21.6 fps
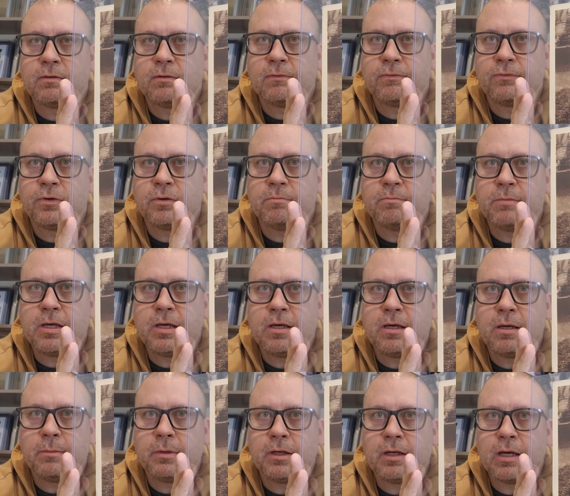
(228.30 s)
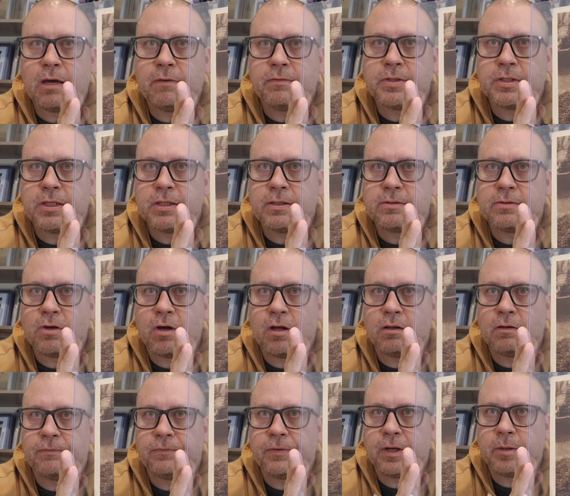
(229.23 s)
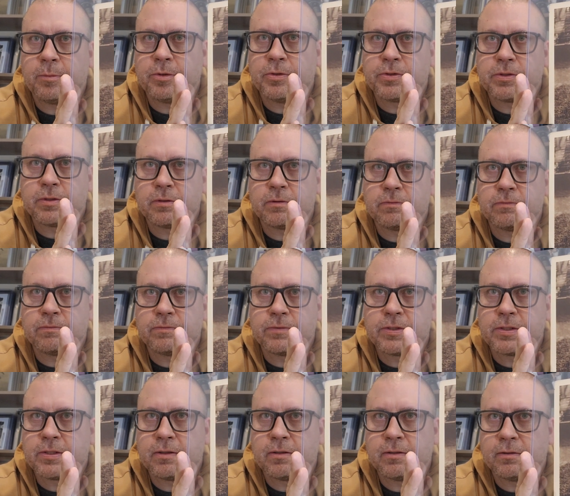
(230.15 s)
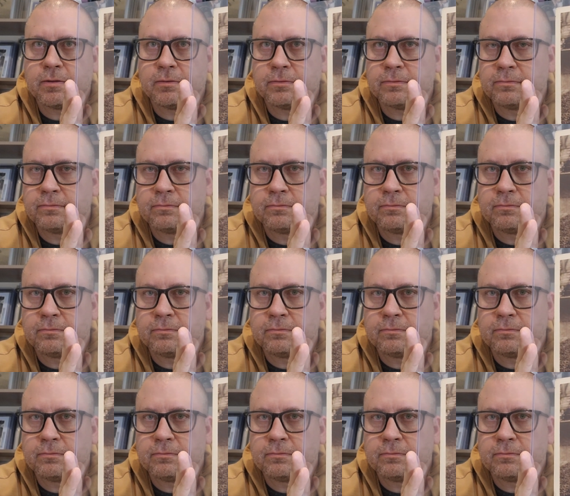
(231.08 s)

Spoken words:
for me, I mean, obviously Hall of Famers still,